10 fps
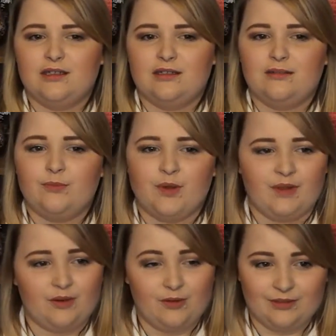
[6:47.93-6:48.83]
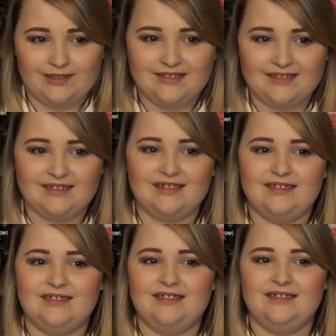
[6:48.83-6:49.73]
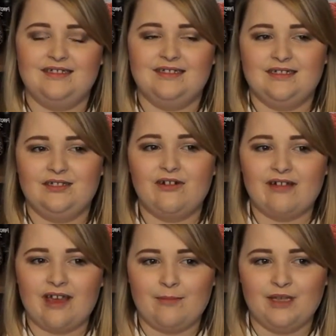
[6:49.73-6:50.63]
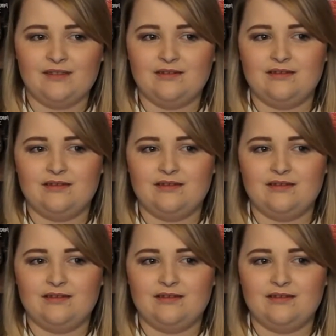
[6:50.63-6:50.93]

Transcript: what are they called? Not chemists.